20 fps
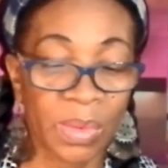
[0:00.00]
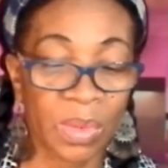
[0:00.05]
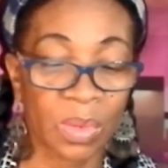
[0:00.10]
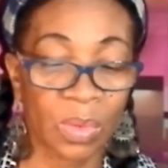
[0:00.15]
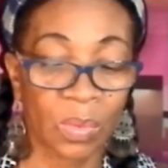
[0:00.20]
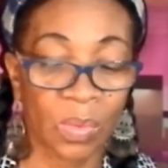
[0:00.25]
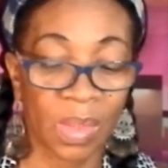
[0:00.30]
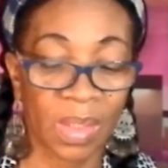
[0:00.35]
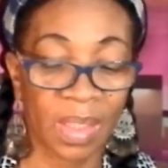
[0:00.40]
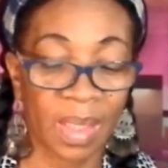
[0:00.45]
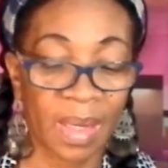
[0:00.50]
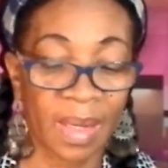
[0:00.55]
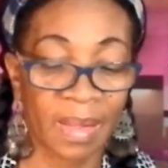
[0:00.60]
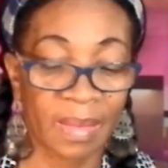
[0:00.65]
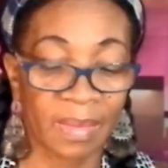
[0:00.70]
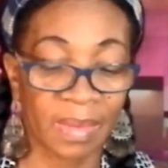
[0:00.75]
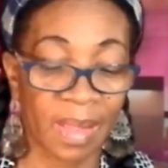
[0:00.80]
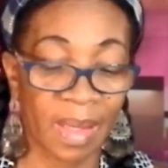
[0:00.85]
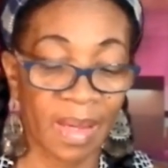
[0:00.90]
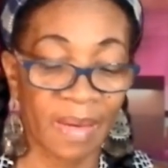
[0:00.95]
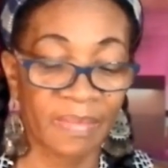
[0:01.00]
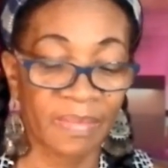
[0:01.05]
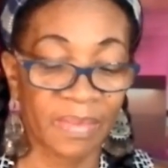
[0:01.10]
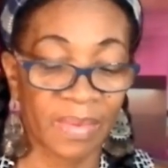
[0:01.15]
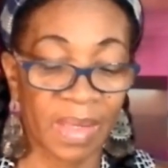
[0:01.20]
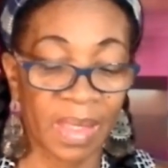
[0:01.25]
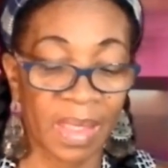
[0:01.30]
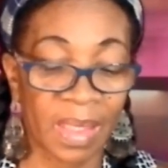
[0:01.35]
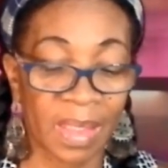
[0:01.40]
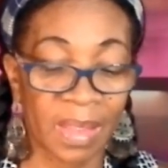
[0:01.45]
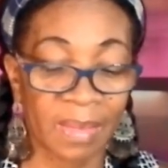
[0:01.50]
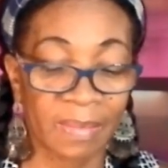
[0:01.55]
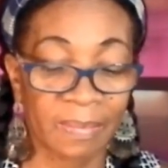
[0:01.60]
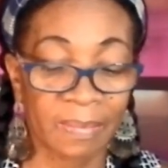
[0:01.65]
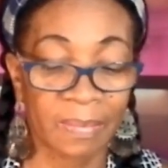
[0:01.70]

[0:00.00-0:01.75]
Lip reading: to what I've read,